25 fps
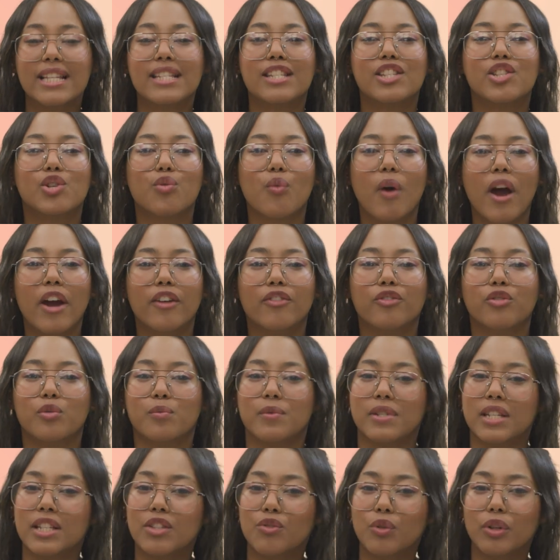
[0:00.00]
is derived
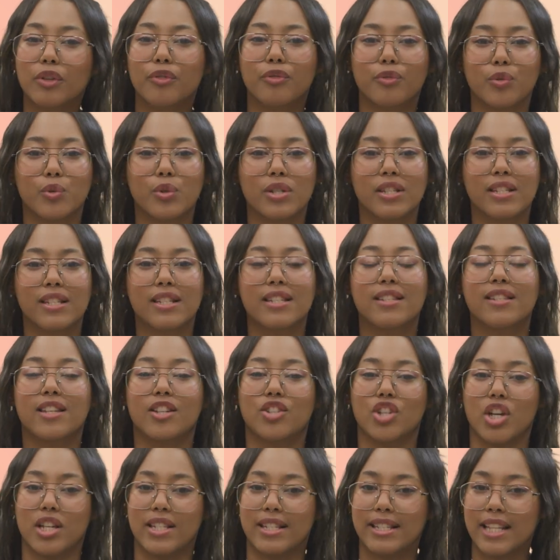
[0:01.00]
from citric fruits
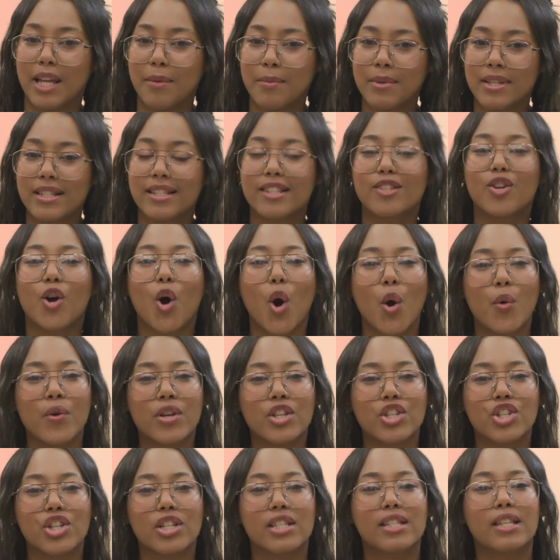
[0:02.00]
such as lemons,
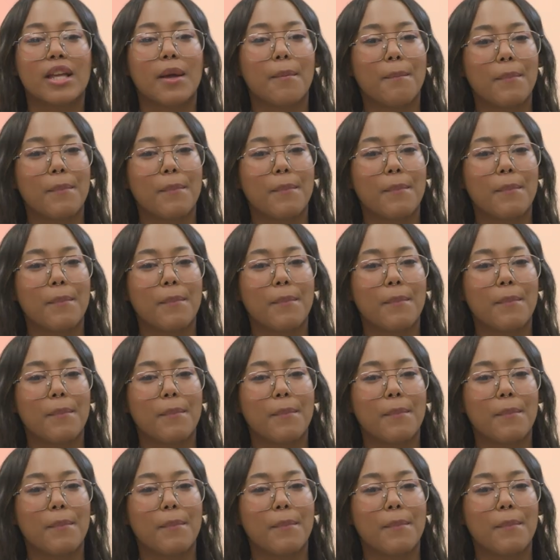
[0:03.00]
oranges,